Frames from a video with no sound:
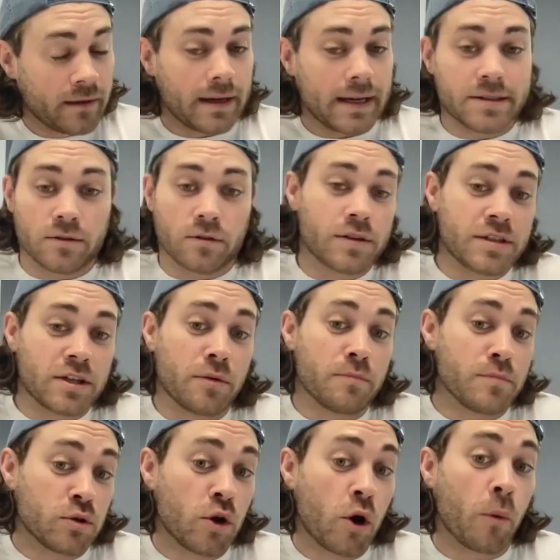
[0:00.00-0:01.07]
It's known as an
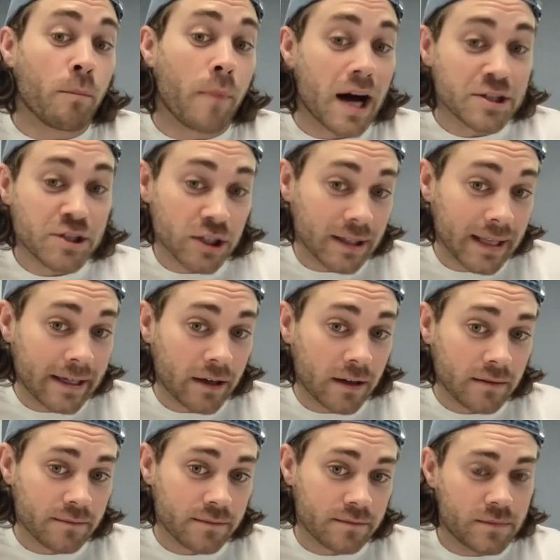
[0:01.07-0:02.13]

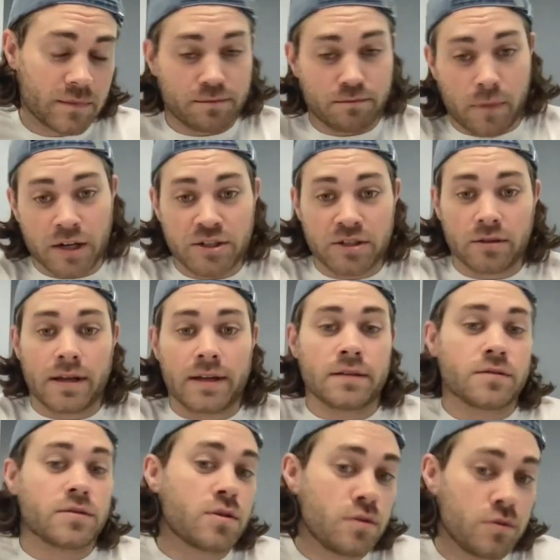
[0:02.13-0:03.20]
immunomodulator. It's
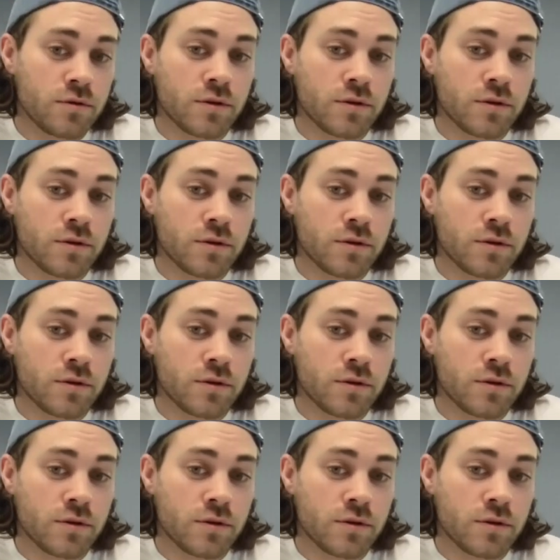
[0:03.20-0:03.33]
modulating to